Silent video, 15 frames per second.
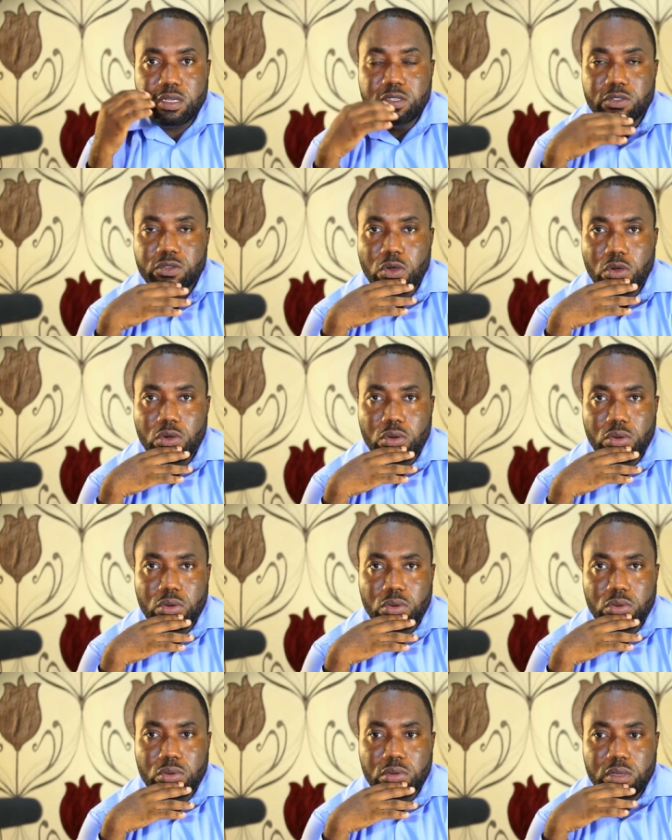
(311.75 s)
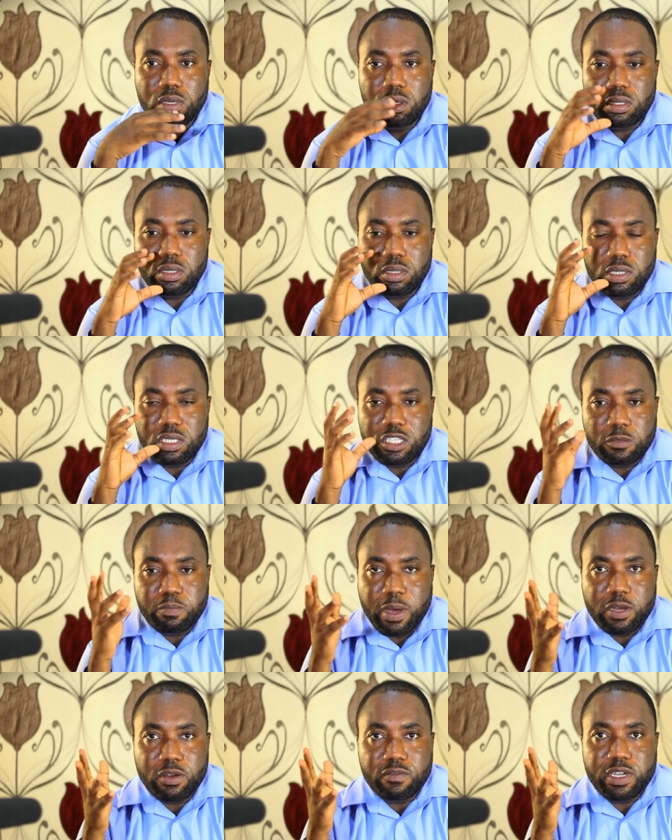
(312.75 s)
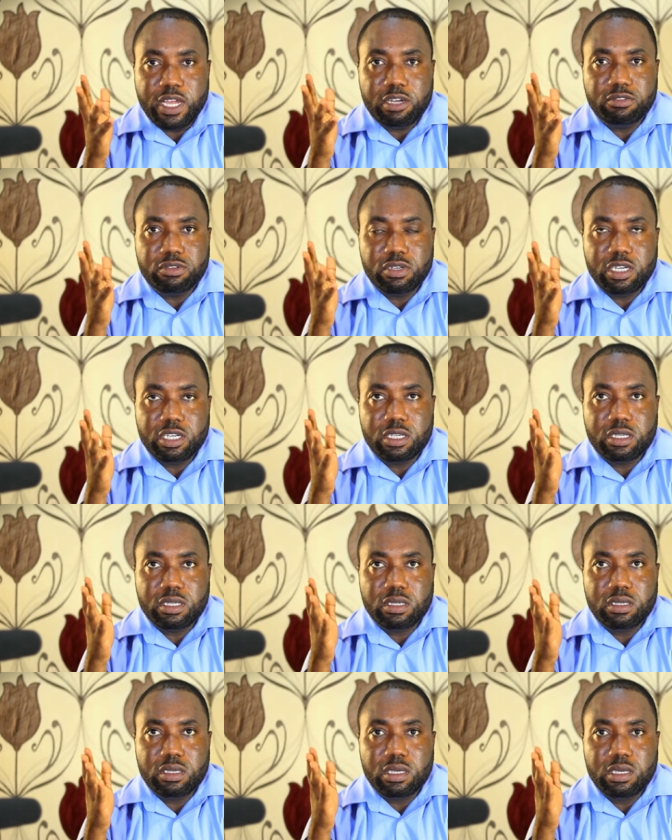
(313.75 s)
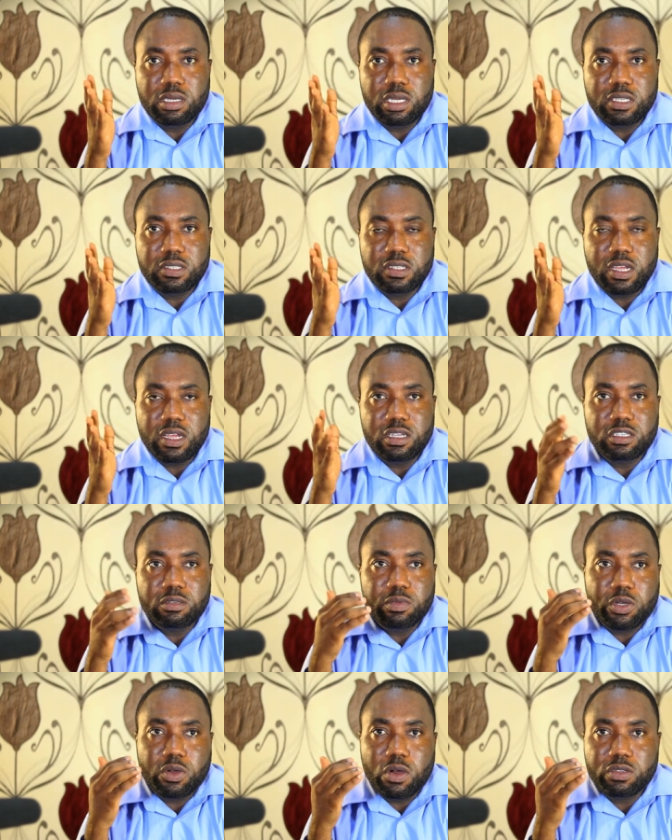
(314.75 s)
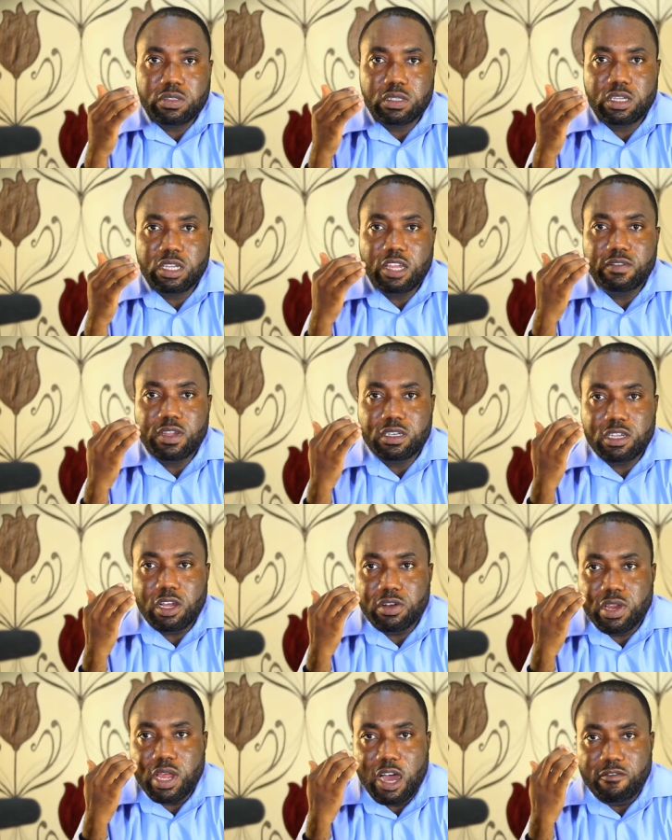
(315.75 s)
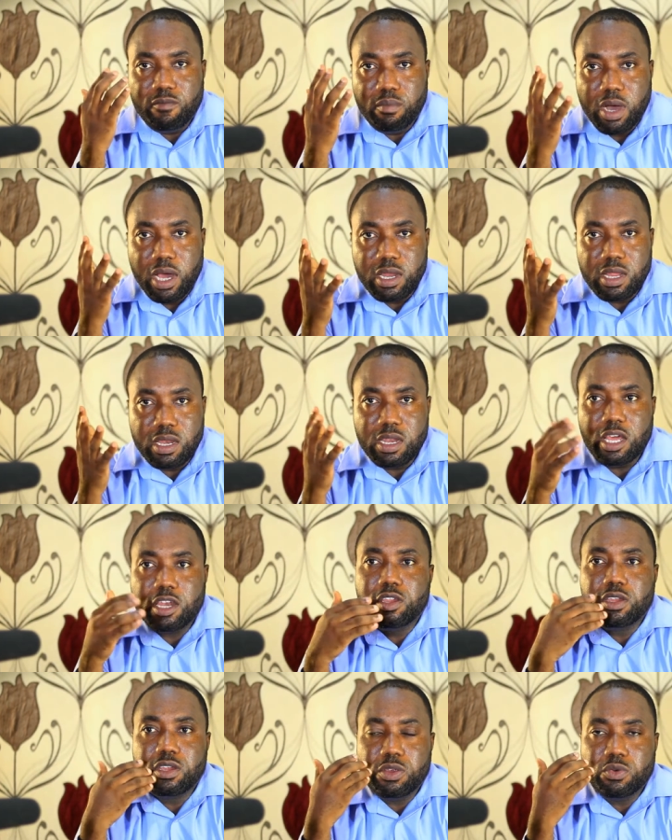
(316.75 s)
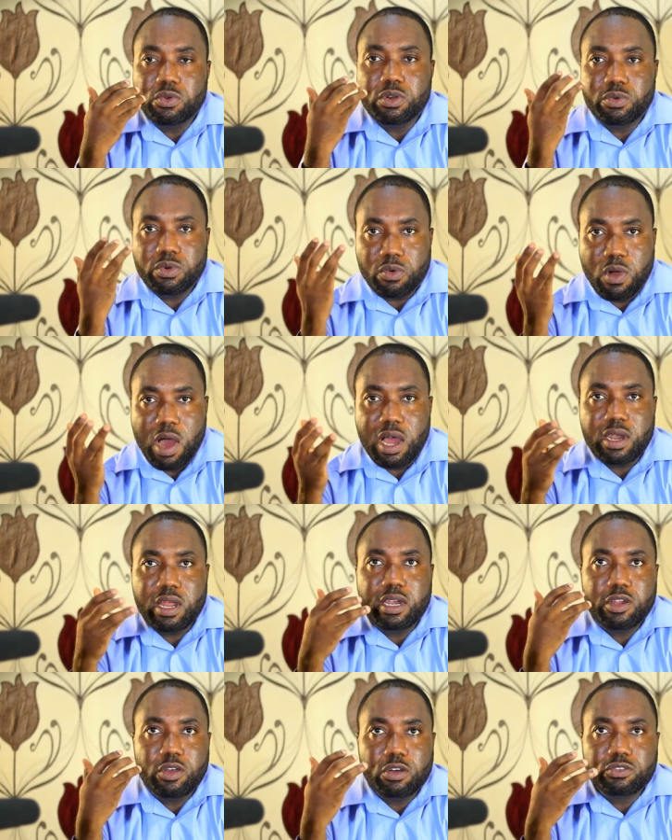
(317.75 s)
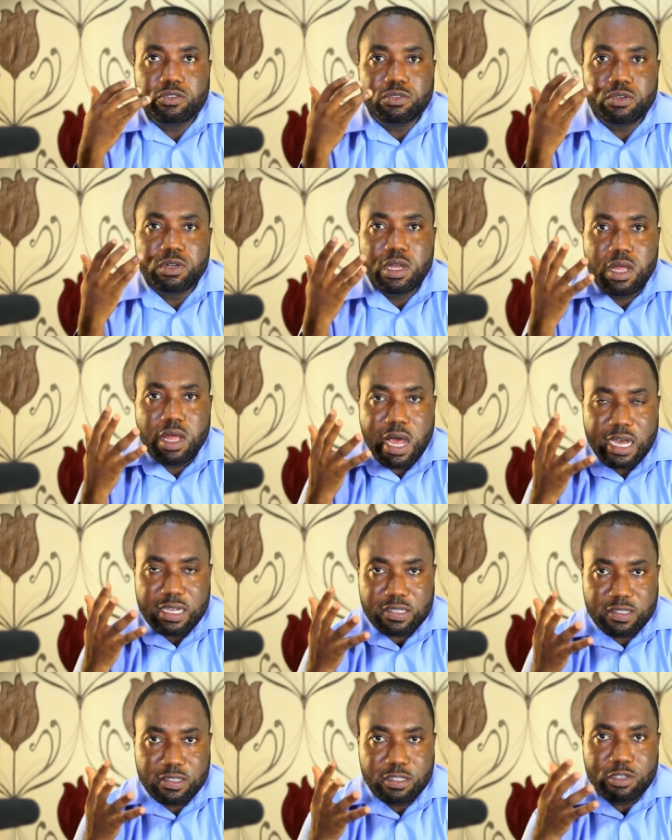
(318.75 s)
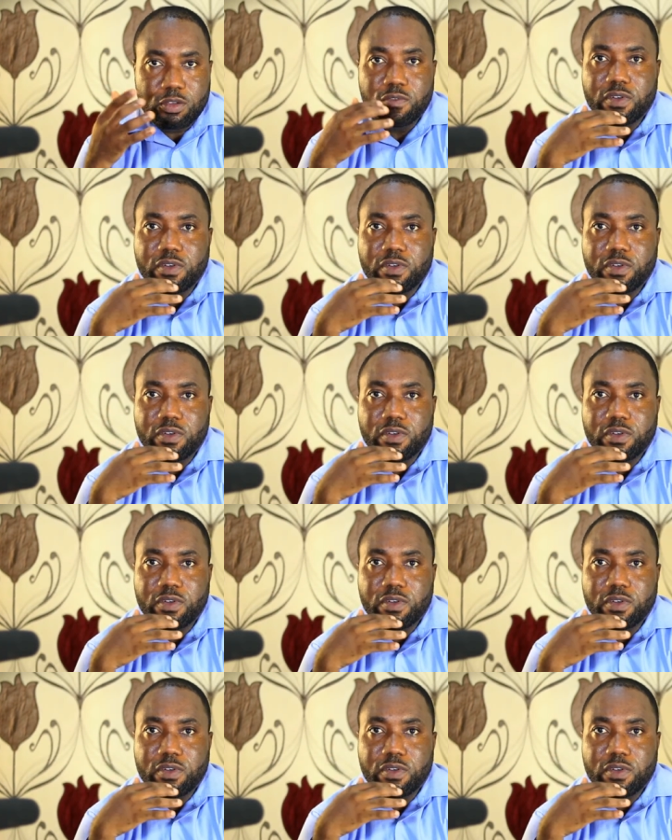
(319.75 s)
So this is part of their trick in a sense because if they tell you they have money, then you would require that they also assist you